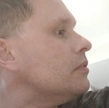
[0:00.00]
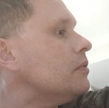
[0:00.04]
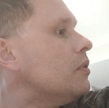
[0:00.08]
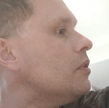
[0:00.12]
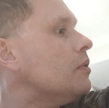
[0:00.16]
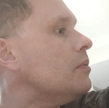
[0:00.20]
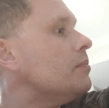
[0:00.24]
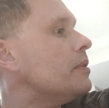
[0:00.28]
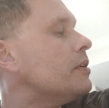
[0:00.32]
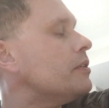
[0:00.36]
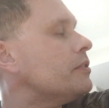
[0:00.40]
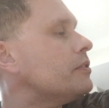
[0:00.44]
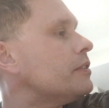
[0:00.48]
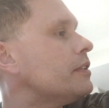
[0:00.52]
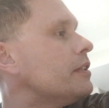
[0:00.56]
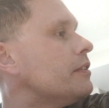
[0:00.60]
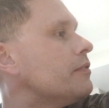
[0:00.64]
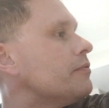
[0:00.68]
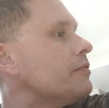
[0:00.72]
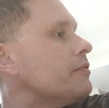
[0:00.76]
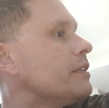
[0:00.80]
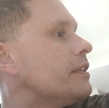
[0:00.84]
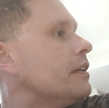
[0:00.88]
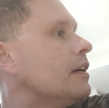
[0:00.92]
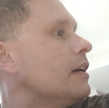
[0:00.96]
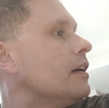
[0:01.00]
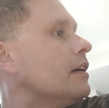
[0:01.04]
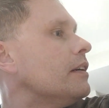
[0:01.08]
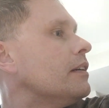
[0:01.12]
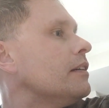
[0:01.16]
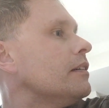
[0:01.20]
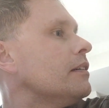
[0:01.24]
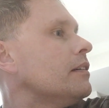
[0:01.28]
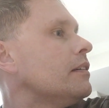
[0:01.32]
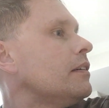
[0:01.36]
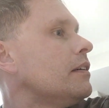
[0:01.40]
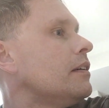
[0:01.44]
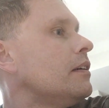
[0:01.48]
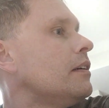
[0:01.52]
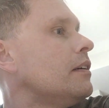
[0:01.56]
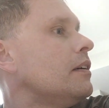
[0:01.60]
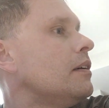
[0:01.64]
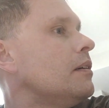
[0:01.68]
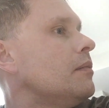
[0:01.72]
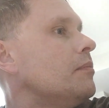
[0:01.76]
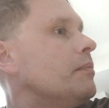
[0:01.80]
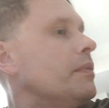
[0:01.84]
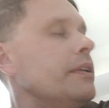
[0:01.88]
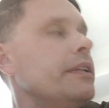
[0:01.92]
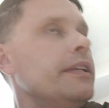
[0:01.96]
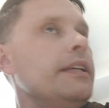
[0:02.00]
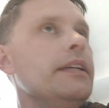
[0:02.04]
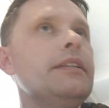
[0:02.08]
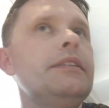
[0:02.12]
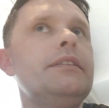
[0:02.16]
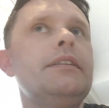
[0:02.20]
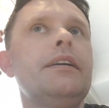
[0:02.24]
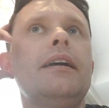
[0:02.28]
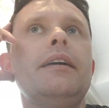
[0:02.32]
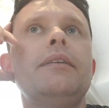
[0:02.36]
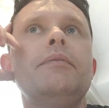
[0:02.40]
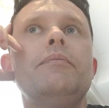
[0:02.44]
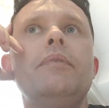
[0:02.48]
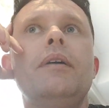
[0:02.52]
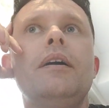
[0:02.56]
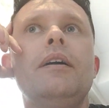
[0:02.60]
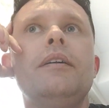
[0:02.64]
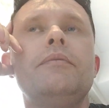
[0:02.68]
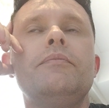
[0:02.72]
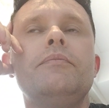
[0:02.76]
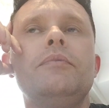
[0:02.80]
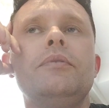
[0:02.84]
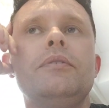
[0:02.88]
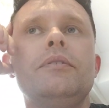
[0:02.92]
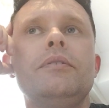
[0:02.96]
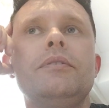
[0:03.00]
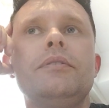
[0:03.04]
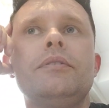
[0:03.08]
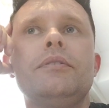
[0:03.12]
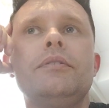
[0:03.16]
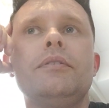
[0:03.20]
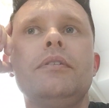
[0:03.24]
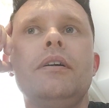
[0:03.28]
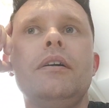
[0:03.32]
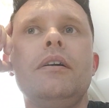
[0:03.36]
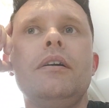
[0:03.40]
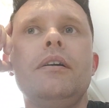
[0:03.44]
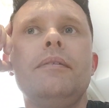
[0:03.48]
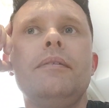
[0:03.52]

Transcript: almost every day. But yeah, day one was,